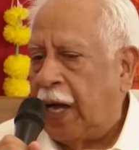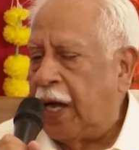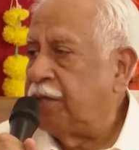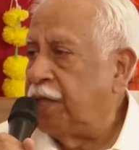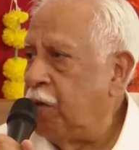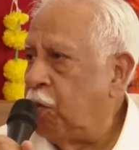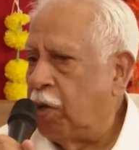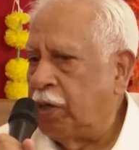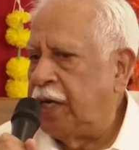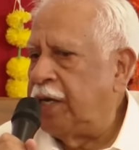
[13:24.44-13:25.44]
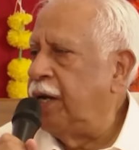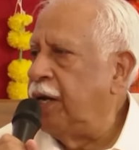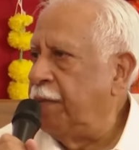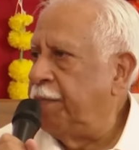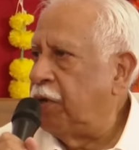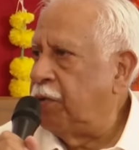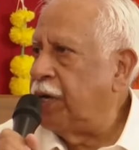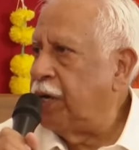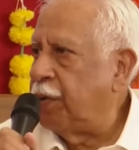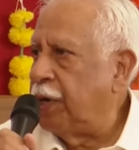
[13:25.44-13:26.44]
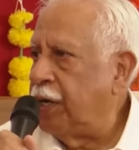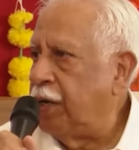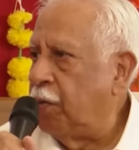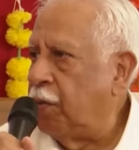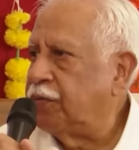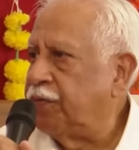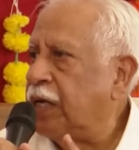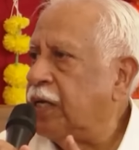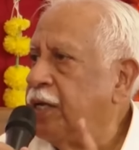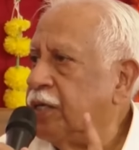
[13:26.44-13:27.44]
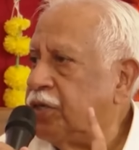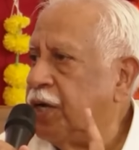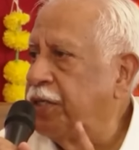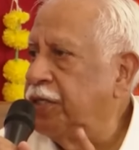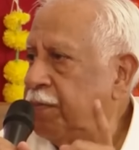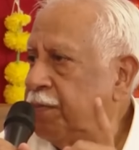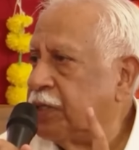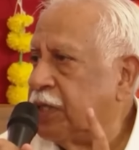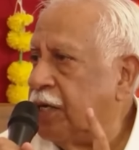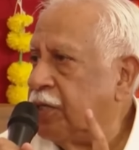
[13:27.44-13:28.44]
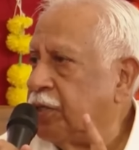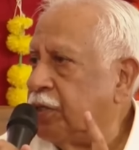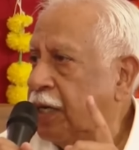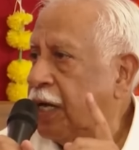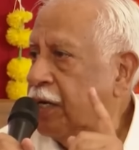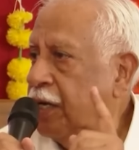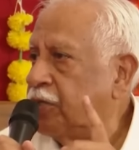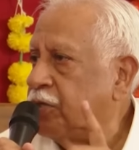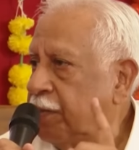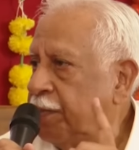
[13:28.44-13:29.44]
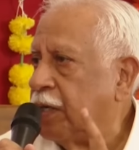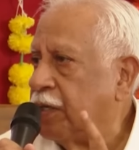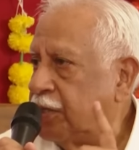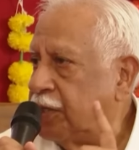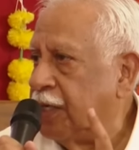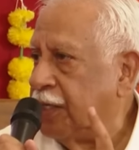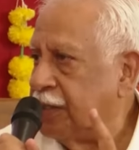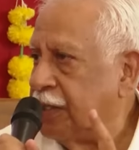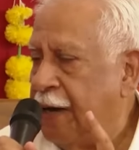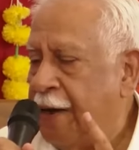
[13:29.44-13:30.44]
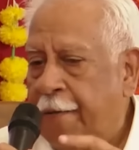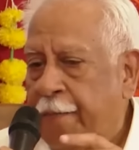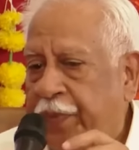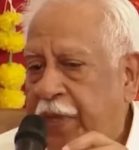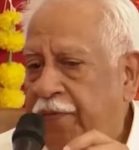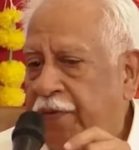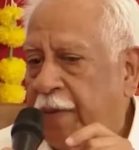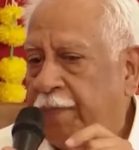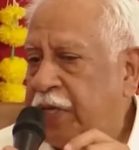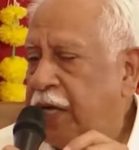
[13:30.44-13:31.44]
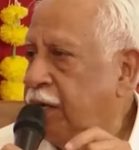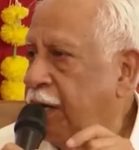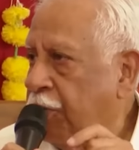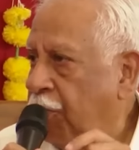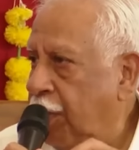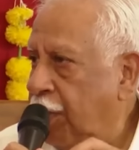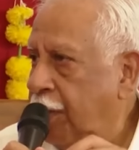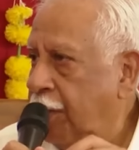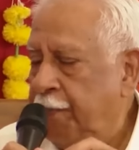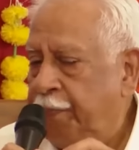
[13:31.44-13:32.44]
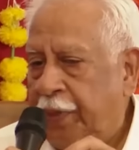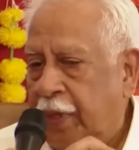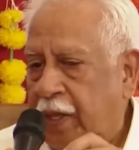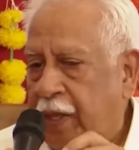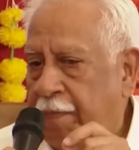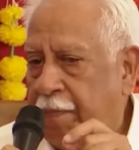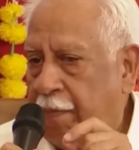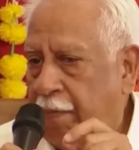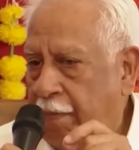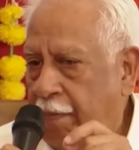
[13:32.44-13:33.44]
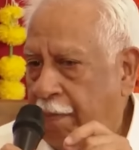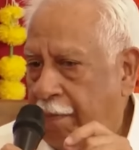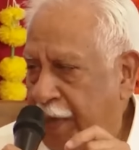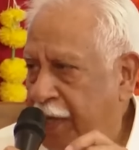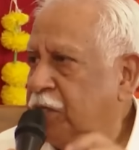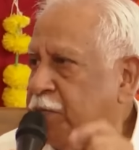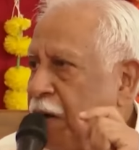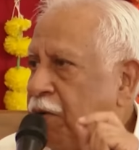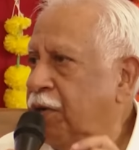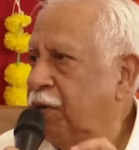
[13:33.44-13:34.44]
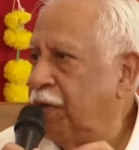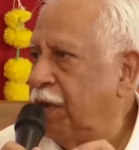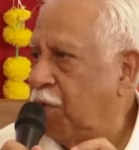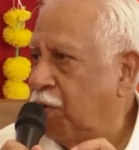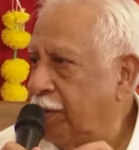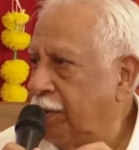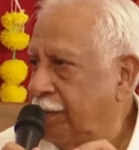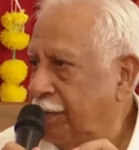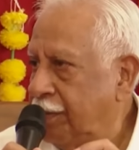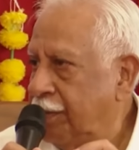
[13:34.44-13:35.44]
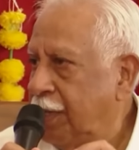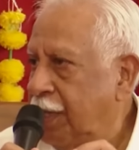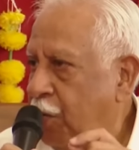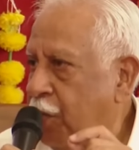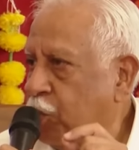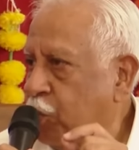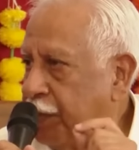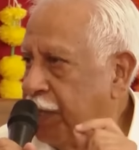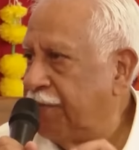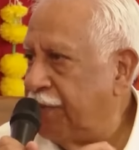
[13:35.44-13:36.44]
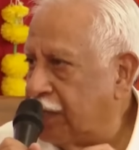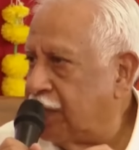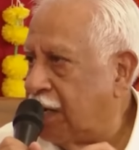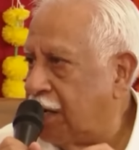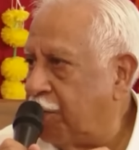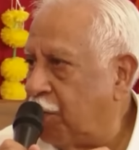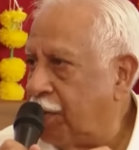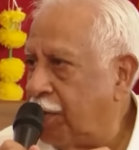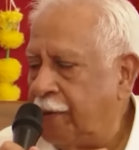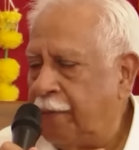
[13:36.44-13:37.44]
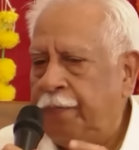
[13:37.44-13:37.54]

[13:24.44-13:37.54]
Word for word: I think what they did in April 2020 was frankly a strategic miscalculation on the part of the Chinese. They've upset and annoyed the biggest power on their border, with whom they have an unsettled border.